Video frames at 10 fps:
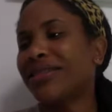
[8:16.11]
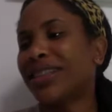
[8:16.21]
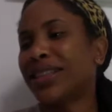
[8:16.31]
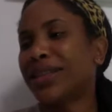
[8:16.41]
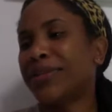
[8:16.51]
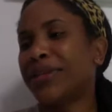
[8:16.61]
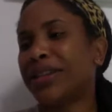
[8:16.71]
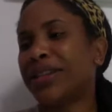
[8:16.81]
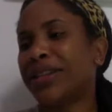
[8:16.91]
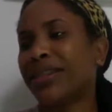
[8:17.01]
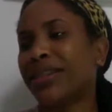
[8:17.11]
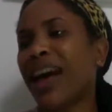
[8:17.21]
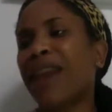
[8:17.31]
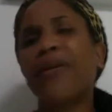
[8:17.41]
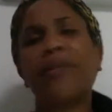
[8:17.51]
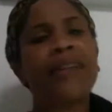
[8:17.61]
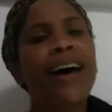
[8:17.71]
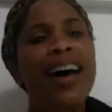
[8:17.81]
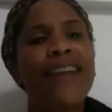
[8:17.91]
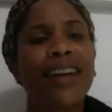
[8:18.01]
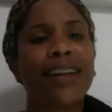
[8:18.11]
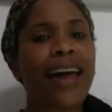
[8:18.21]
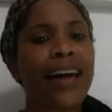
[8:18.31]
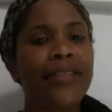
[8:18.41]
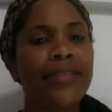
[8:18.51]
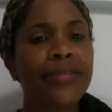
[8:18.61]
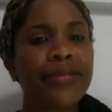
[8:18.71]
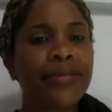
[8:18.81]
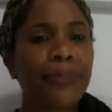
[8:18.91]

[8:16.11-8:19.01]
in this book. A lot of people not having a life.